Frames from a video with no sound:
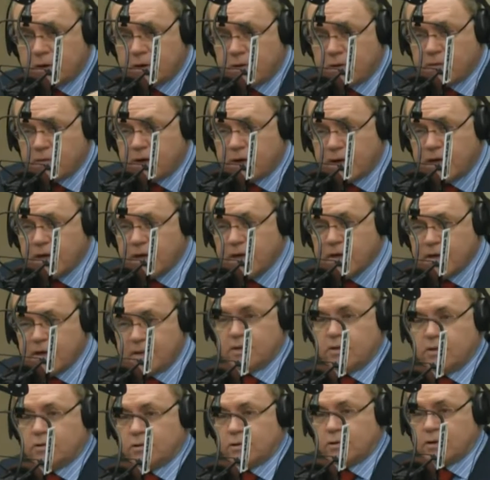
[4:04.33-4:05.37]
survey
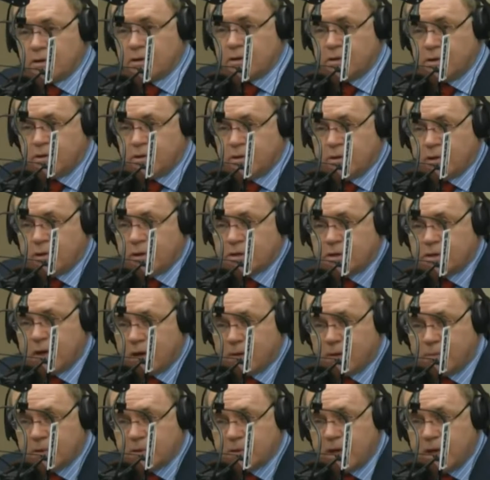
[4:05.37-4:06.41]
that you're a
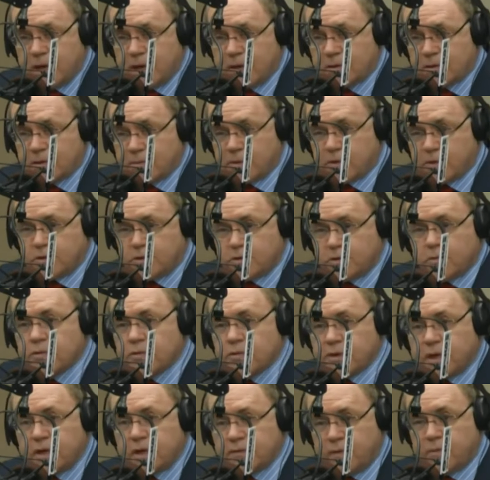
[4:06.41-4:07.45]
terrible doctor because you
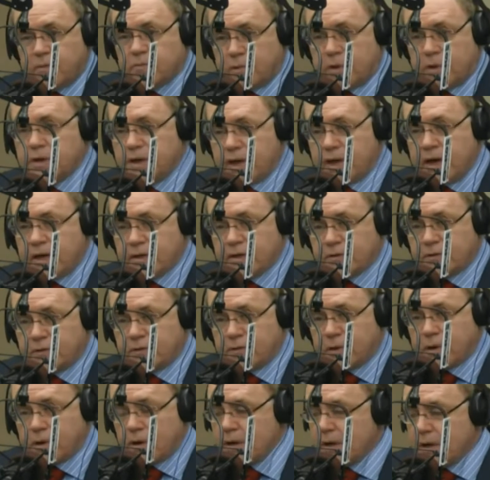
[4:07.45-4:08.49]
won't give him what he asked
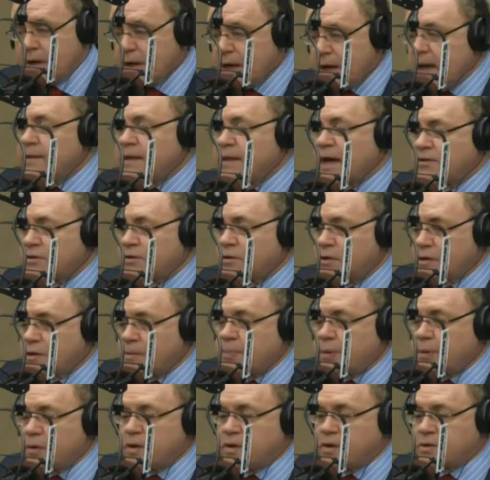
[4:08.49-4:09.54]
for. And that's going to
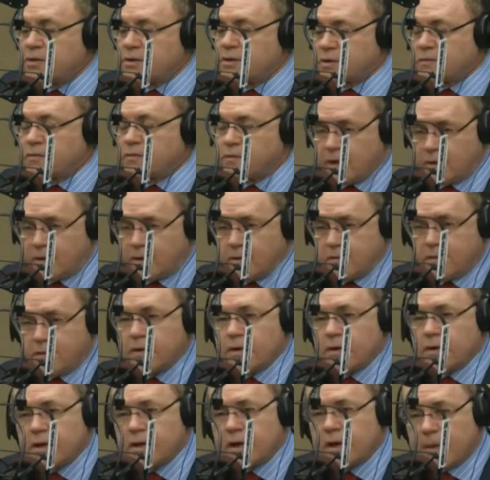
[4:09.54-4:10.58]
put us in a very,
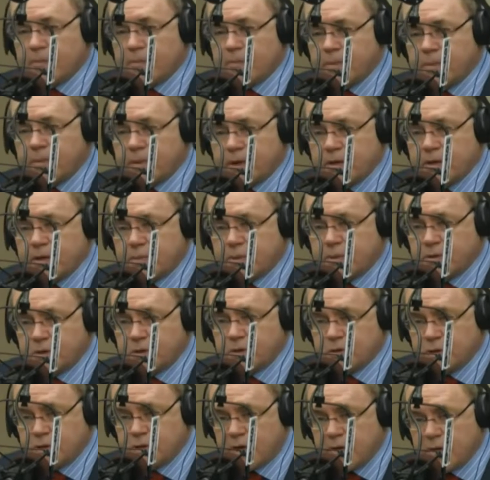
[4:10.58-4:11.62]
very compromised
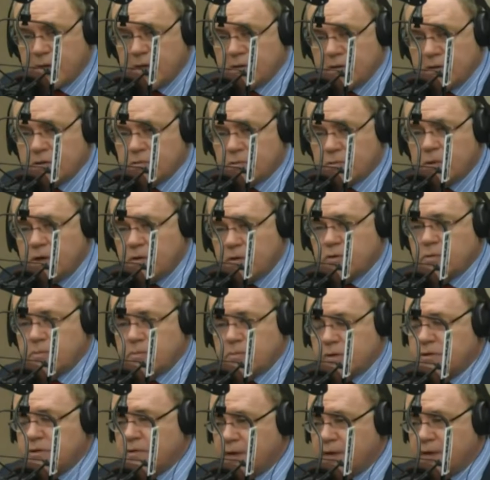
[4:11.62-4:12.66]
position. I think there's way too
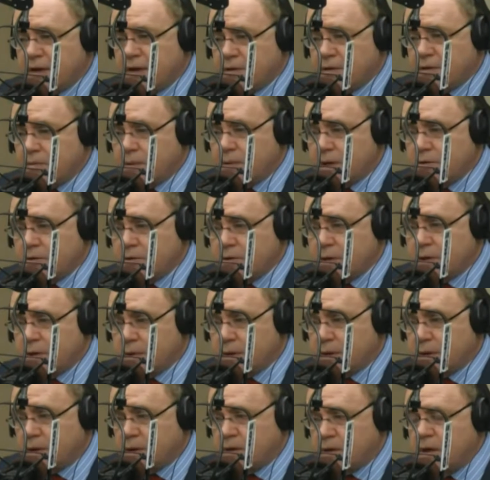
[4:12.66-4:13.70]
much evaluation
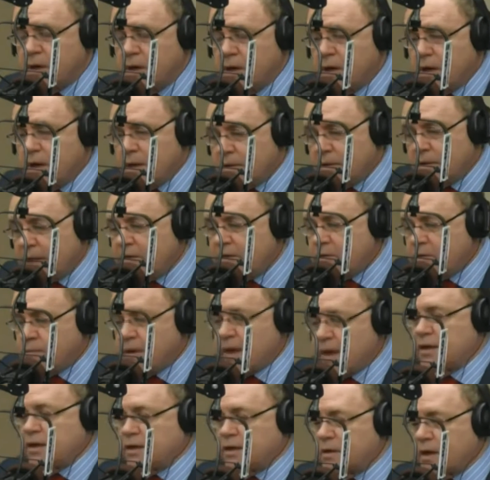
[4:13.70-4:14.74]
going on. Let's
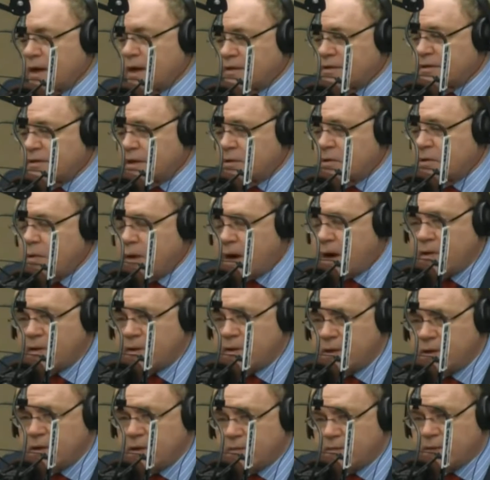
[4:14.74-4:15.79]
recognize that
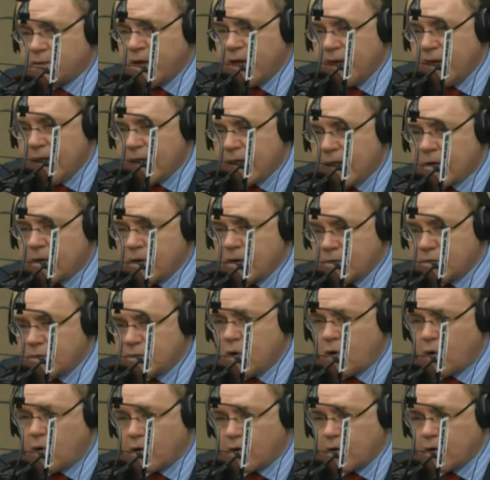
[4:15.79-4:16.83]
quality of care is
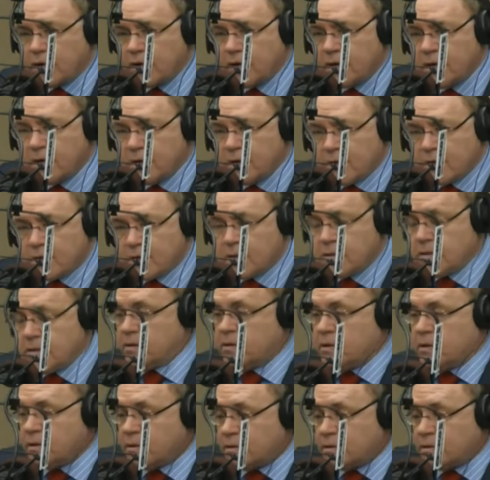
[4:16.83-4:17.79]
hard to